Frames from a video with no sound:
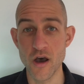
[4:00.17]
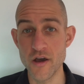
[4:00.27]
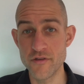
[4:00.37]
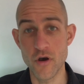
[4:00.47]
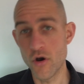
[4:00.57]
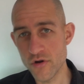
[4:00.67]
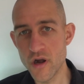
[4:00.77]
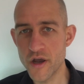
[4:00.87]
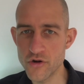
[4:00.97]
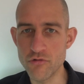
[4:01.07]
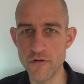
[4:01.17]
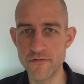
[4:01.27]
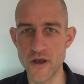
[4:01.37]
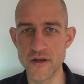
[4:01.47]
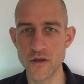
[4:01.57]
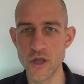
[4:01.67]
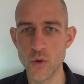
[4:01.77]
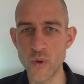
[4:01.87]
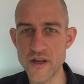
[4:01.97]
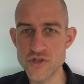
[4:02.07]
either online or offline,
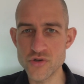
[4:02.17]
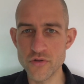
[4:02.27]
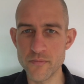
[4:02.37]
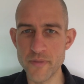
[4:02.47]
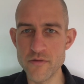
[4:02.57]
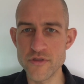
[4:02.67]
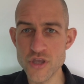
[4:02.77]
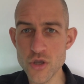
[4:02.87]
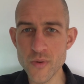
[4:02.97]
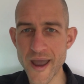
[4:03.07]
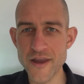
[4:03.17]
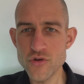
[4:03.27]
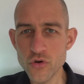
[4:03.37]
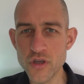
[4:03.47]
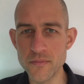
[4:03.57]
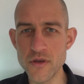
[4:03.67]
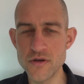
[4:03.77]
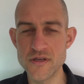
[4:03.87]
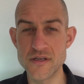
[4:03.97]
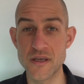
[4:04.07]
will ensure that both you and your
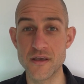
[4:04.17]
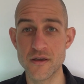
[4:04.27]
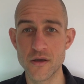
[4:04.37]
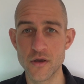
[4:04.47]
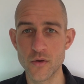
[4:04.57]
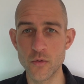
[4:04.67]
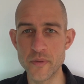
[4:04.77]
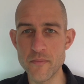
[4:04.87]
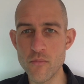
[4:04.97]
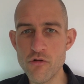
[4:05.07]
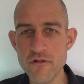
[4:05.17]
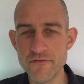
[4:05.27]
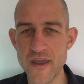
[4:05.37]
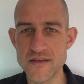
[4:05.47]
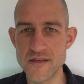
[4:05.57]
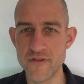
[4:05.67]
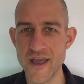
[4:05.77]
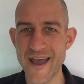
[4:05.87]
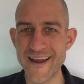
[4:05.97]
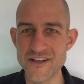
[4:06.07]
community will be more effective
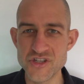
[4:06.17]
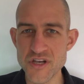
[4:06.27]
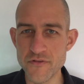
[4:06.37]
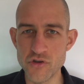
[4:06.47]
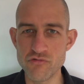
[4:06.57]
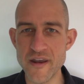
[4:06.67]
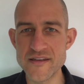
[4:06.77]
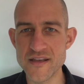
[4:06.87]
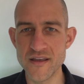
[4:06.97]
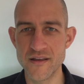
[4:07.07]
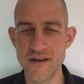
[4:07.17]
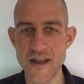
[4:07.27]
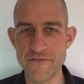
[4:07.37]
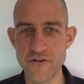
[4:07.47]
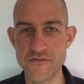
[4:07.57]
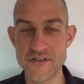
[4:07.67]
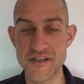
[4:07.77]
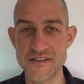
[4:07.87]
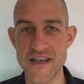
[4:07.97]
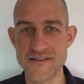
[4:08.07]
and achieve a greater level of
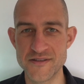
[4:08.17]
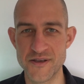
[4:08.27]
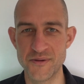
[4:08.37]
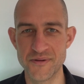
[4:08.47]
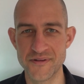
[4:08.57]
success too.